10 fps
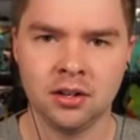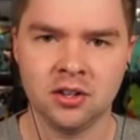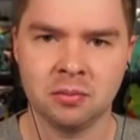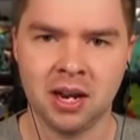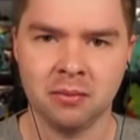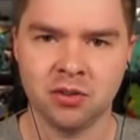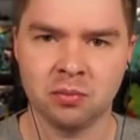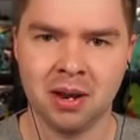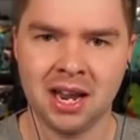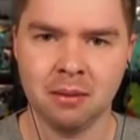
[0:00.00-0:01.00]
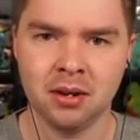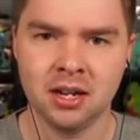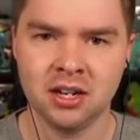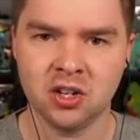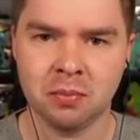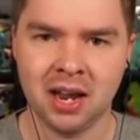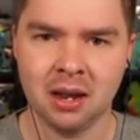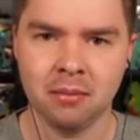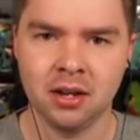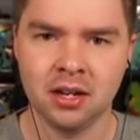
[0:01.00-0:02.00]
spam, spam,
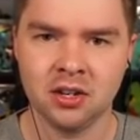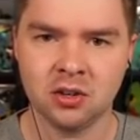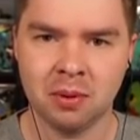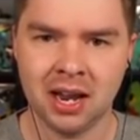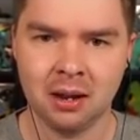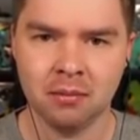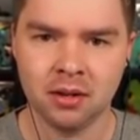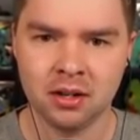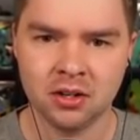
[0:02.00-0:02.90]
spam, spam,